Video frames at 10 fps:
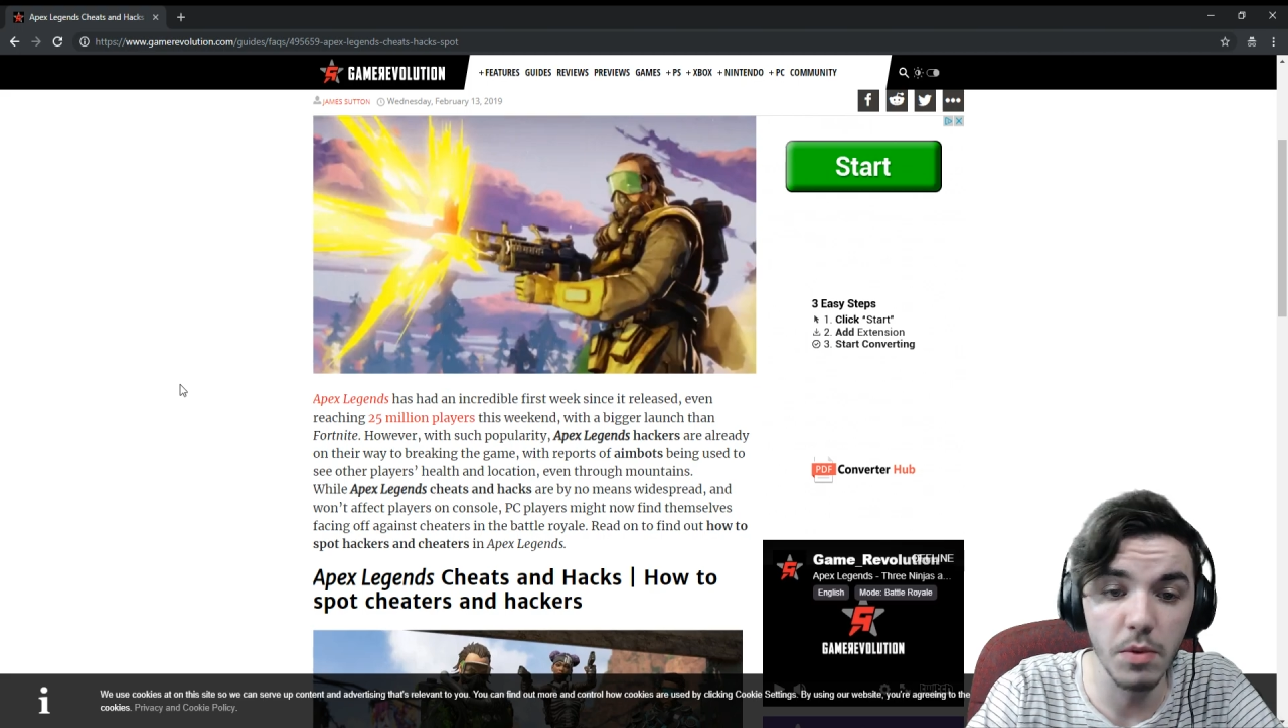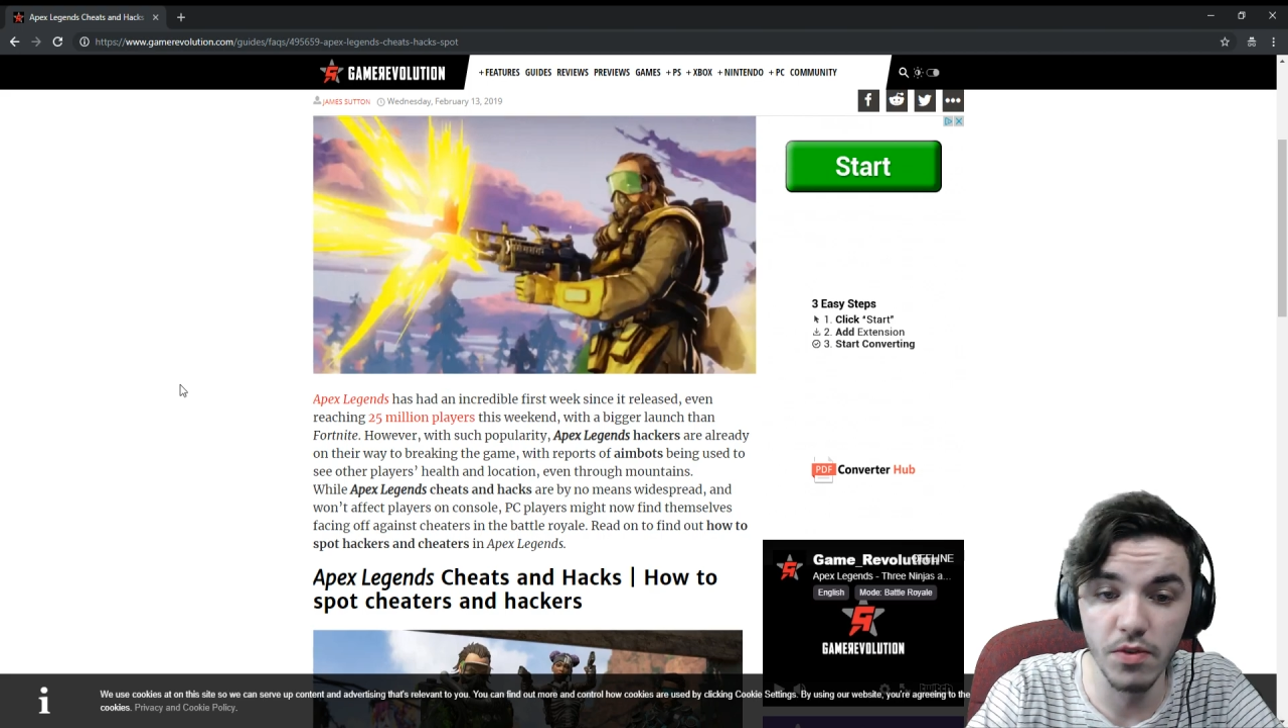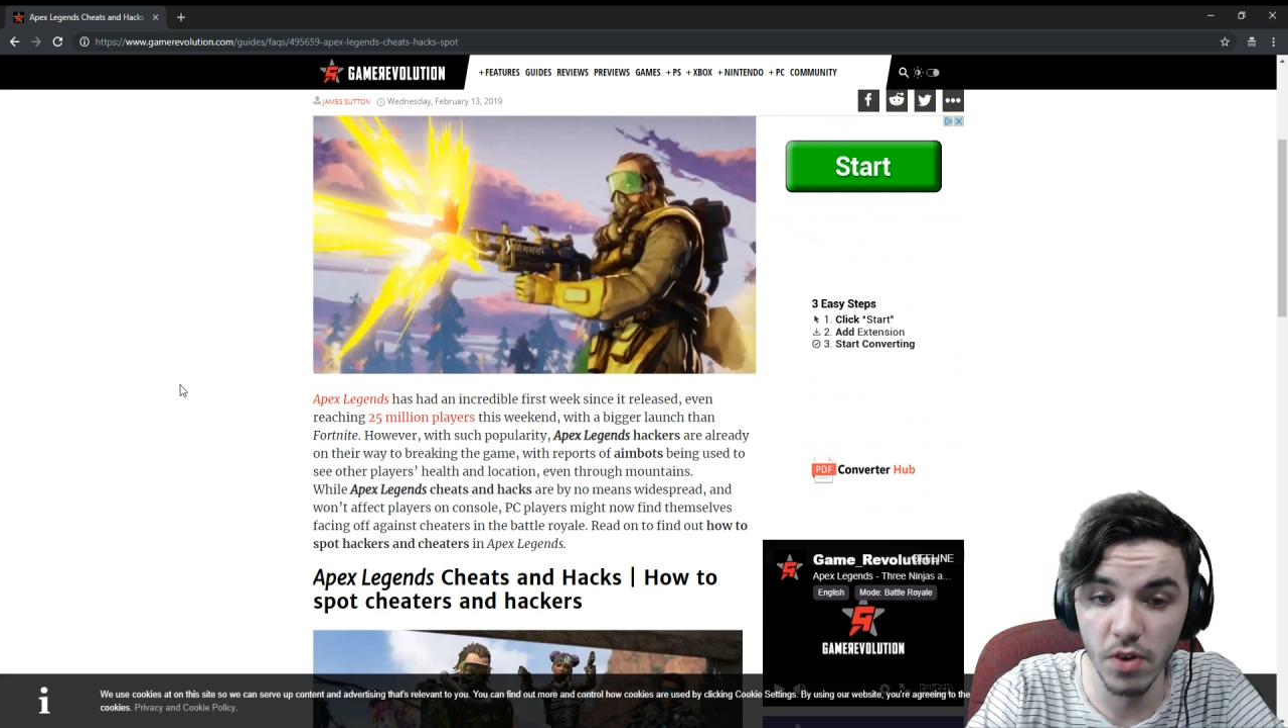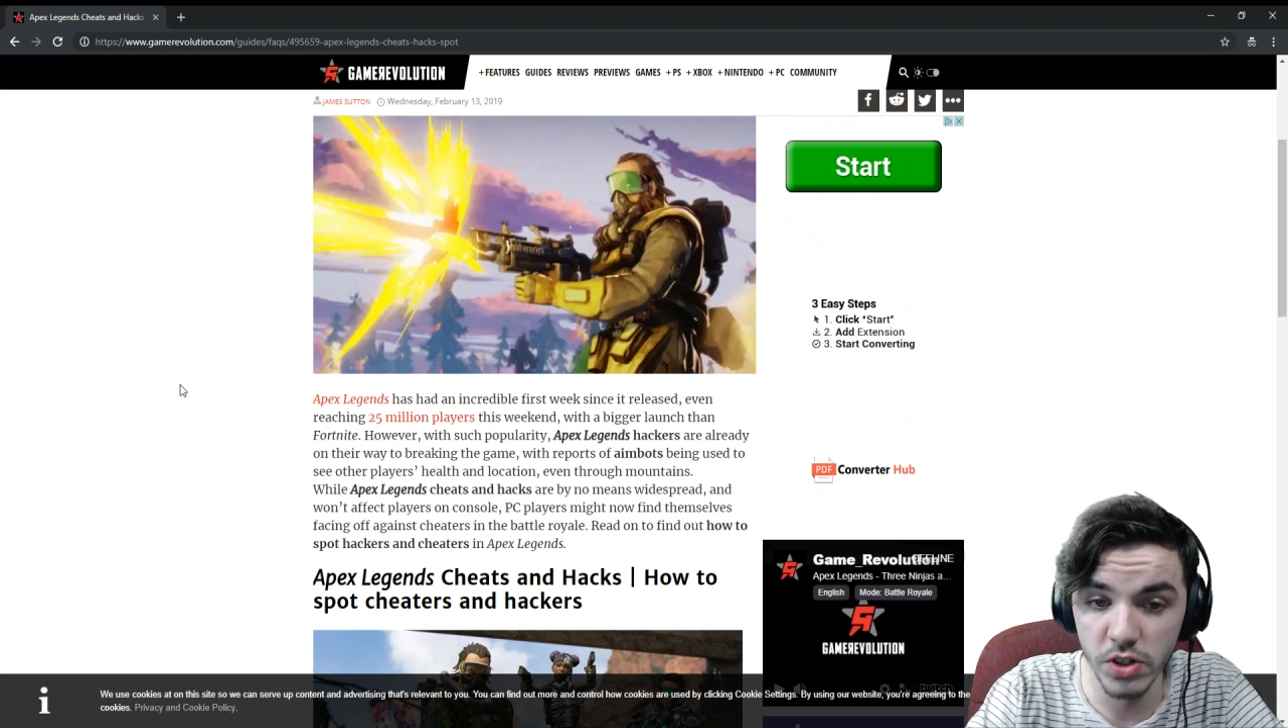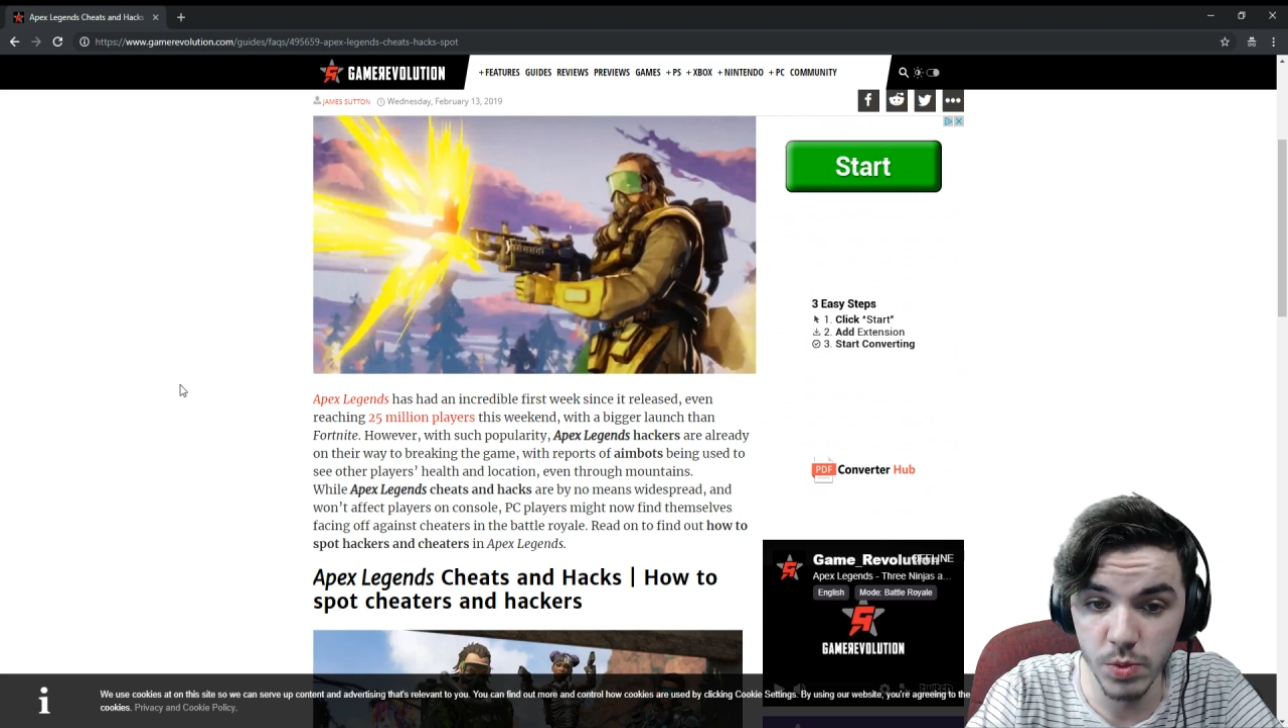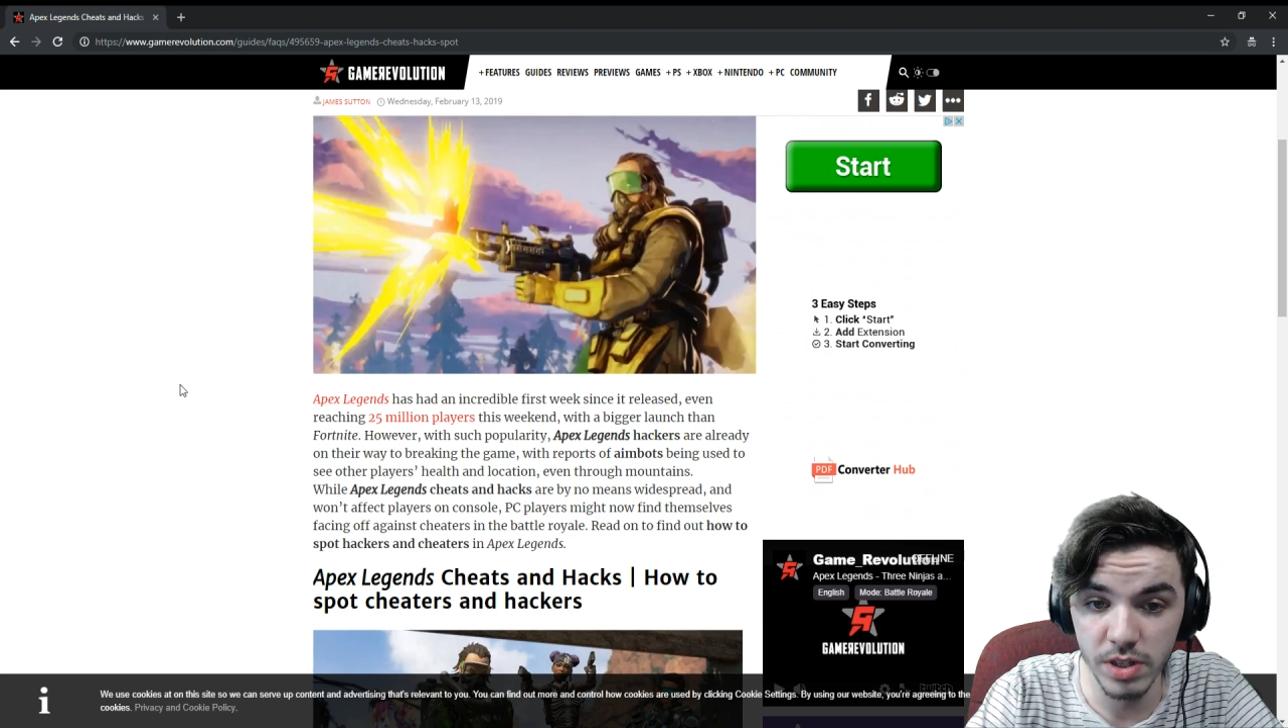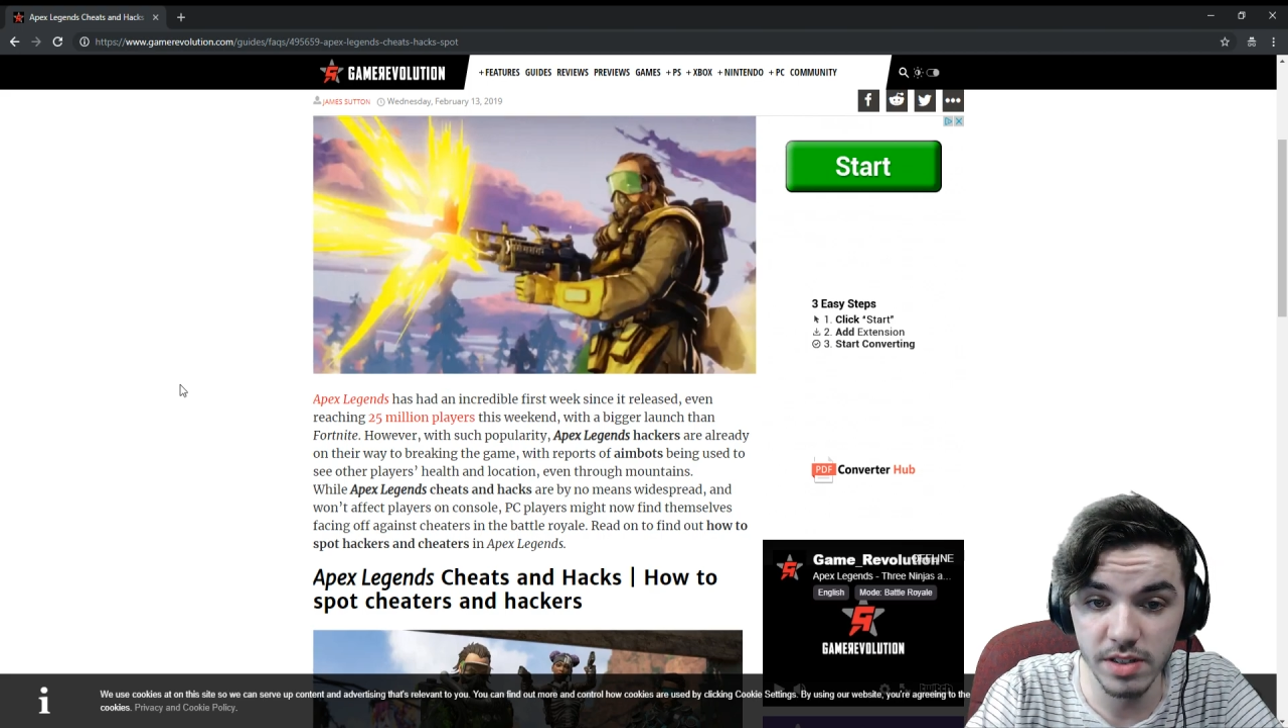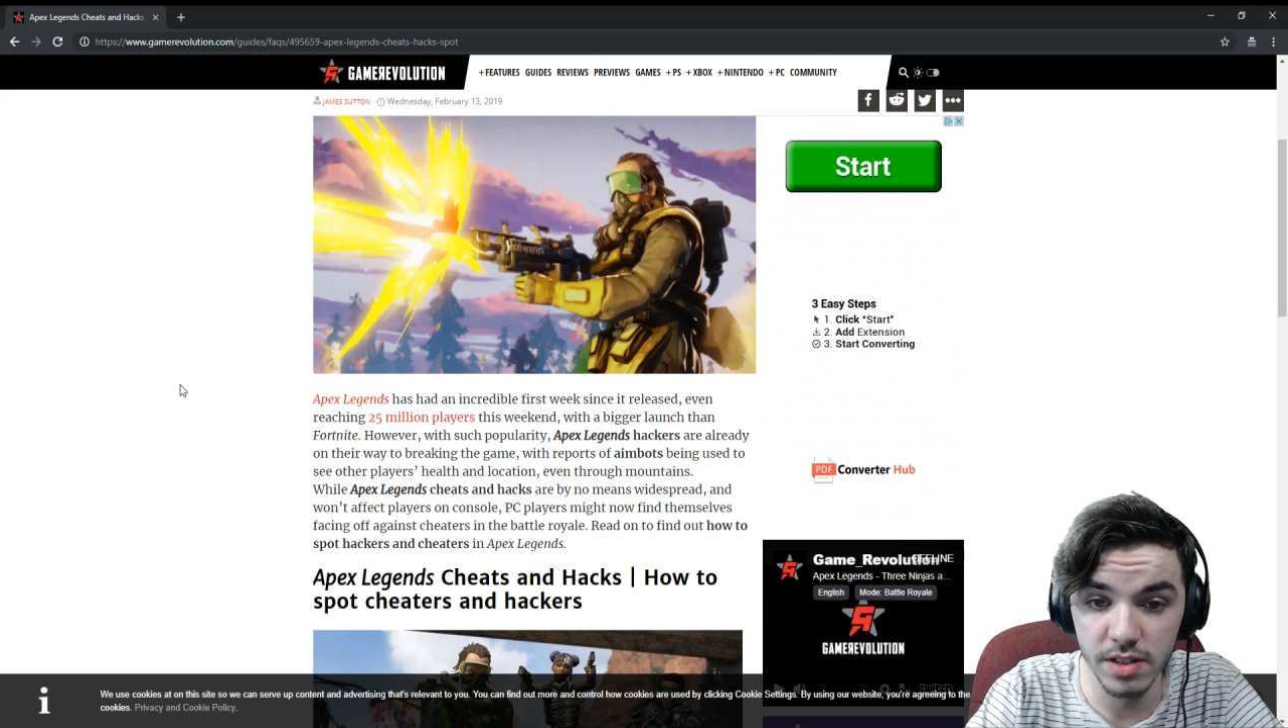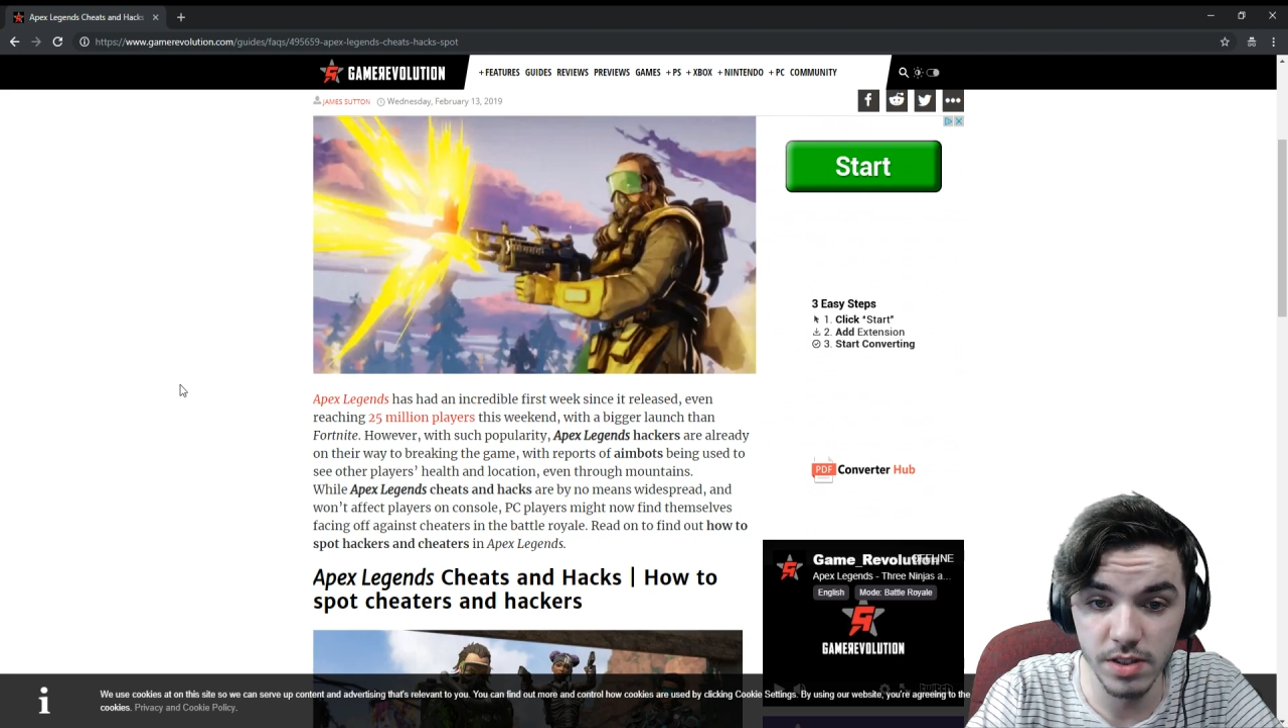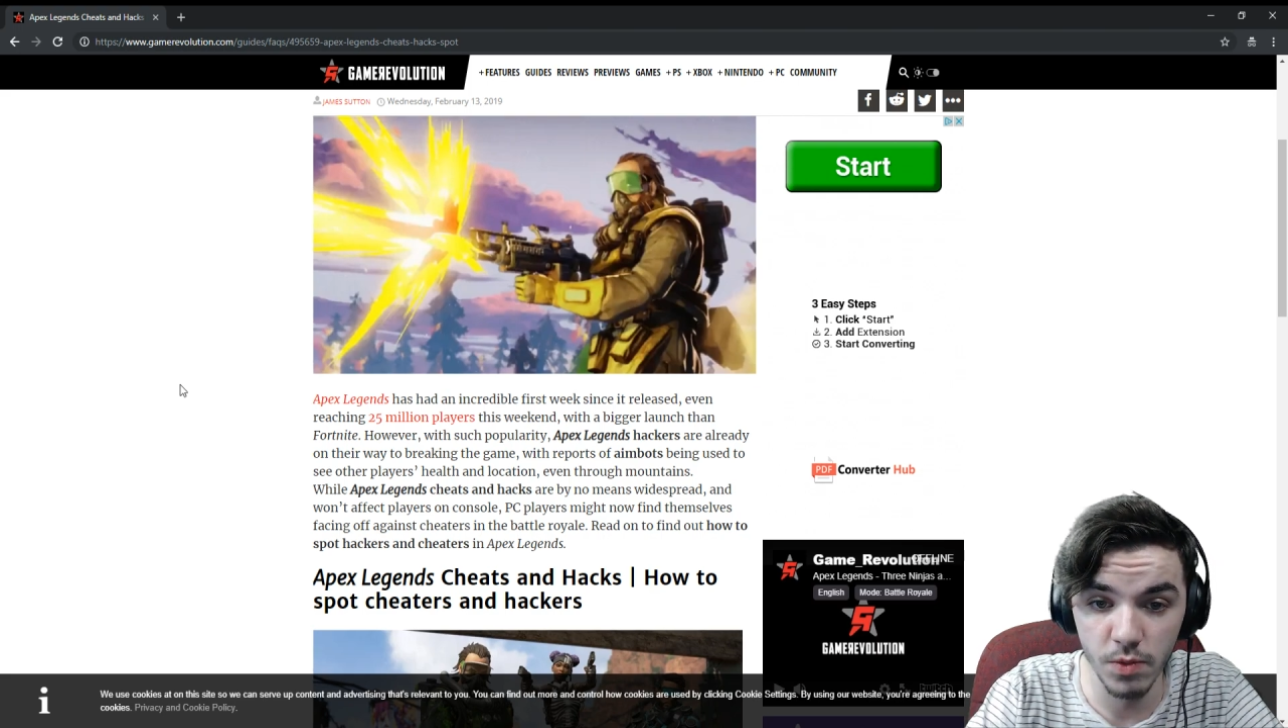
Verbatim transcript: first week since